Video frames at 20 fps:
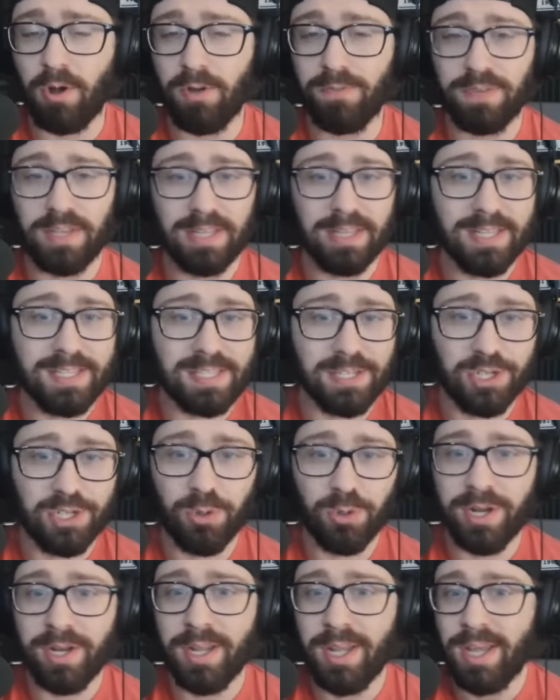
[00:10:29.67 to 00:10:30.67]
If you listened
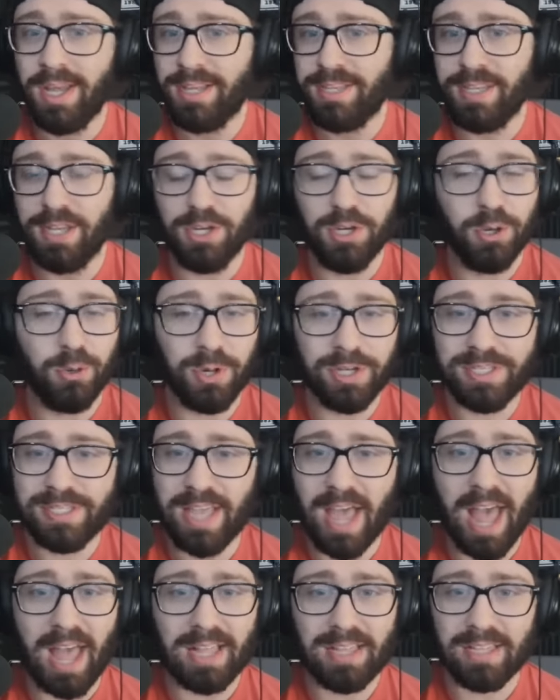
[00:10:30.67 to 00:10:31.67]
to it, you knew
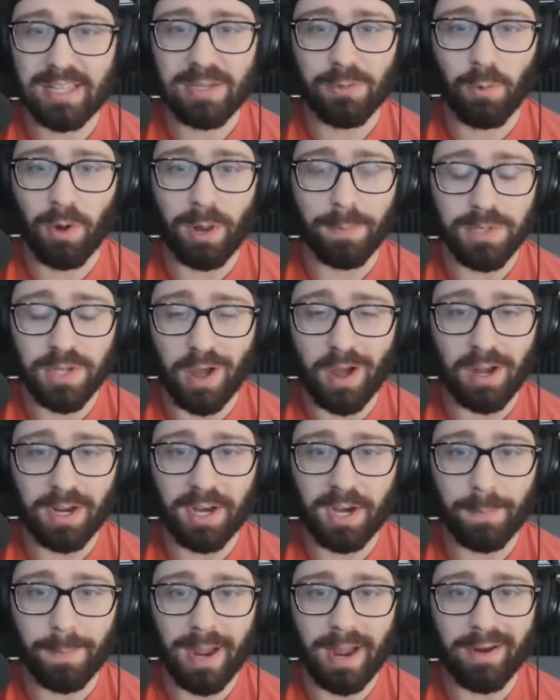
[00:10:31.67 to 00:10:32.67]
exactly what I'm
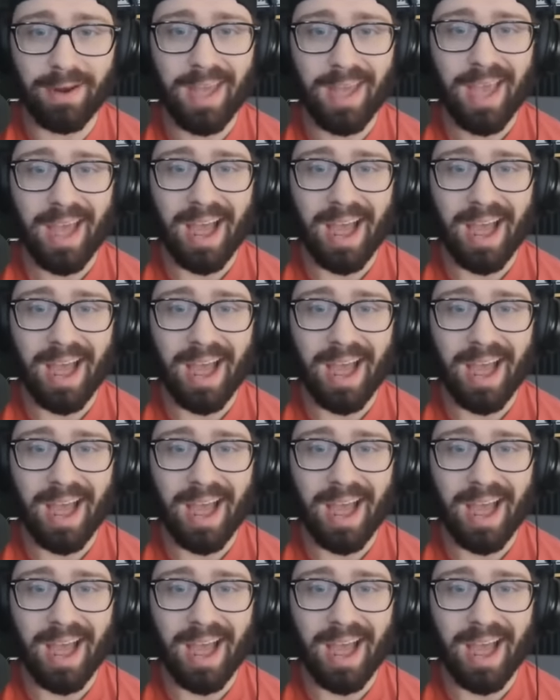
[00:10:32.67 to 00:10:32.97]
talking about.